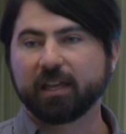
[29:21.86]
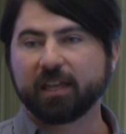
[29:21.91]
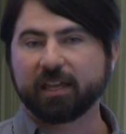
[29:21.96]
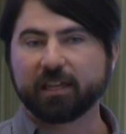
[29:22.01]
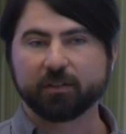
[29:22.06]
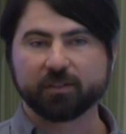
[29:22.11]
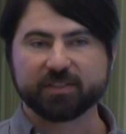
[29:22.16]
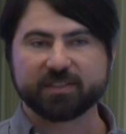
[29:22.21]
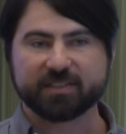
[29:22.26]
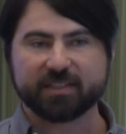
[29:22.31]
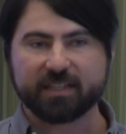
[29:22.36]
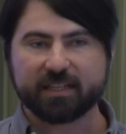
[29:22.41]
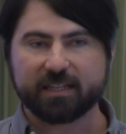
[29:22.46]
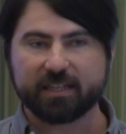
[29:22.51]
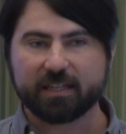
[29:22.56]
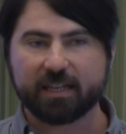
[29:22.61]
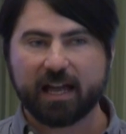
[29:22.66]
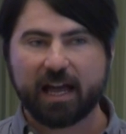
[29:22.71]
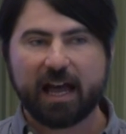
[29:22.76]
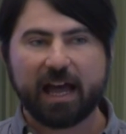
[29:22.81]
it'll
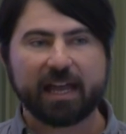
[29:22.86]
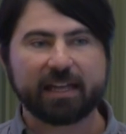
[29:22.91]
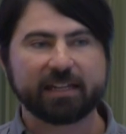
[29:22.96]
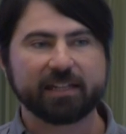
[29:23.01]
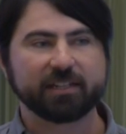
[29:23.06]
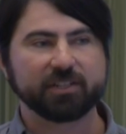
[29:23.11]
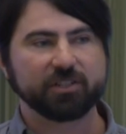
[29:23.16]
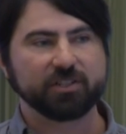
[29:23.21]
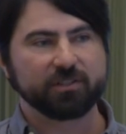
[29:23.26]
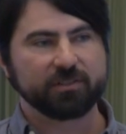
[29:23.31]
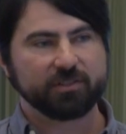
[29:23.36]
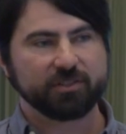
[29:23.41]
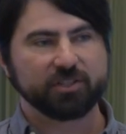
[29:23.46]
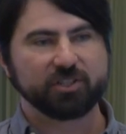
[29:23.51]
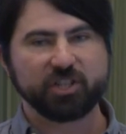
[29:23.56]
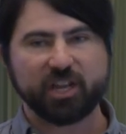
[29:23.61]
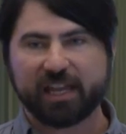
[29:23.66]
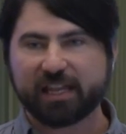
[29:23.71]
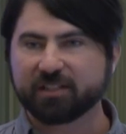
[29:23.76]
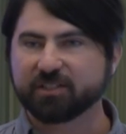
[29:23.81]
see I needed to
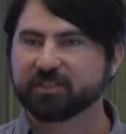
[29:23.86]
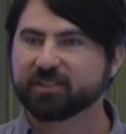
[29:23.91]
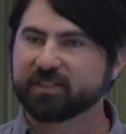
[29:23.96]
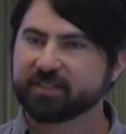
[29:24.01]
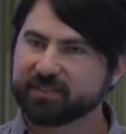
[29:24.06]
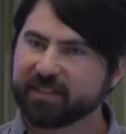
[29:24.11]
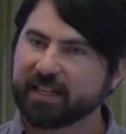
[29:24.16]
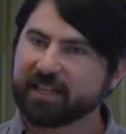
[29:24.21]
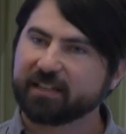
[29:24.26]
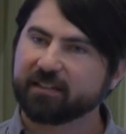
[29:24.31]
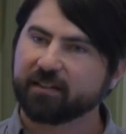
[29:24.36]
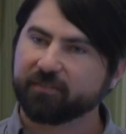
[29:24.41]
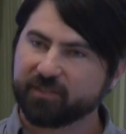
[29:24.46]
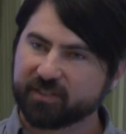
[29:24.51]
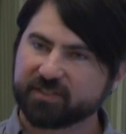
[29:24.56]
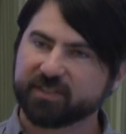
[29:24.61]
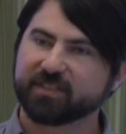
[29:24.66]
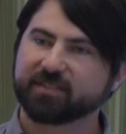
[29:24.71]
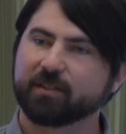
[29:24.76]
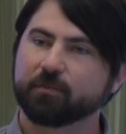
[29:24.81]
change the state of the
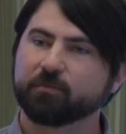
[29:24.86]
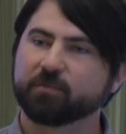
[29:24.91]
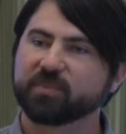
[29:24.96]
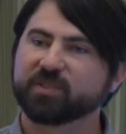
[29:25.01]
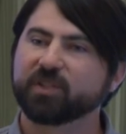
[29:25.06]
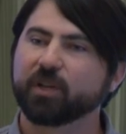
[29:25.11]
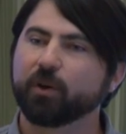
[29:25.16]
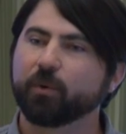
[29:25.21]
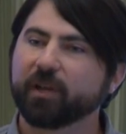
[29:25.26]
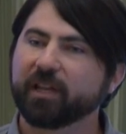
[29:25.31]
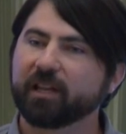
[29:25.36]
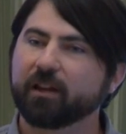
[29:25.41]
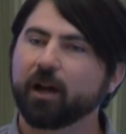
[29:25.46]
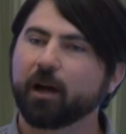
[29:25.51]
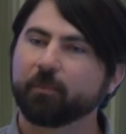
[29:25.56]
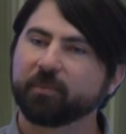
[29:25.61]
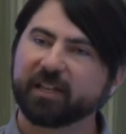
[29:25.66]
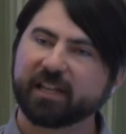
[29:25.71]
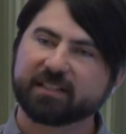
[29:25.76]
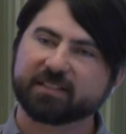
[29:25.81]
system. So it
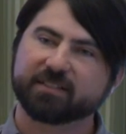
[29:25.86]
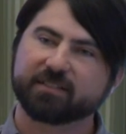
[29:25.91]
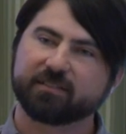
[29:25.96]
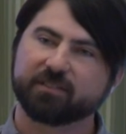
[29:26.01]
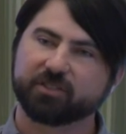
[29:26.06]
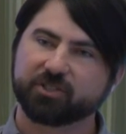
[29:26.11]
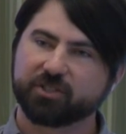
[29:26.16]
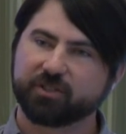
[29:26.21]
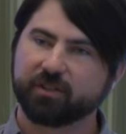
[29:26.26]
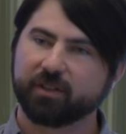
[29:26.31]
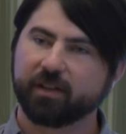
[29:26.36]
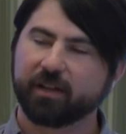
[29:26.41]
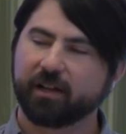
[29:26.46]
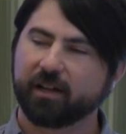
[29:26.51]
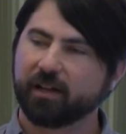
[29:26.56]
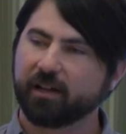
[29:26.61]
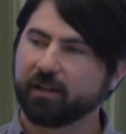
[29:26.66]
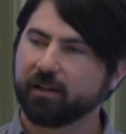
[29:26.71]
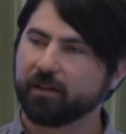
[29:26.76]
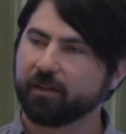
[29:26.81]
updates the, the,
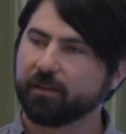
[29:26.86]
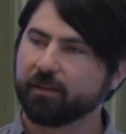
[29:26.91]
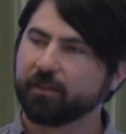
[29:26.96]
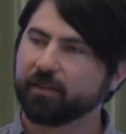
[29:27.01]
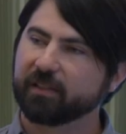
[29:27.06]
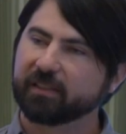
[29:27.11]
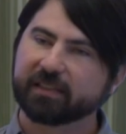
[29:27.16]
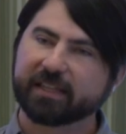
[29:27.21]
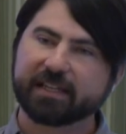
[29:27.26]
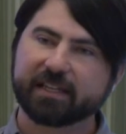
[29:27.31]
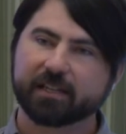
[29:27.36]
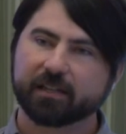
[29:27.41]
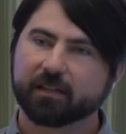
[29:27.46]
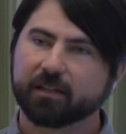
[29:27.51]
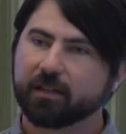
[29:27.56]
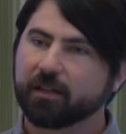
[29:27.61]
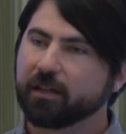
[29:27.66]
uh, the link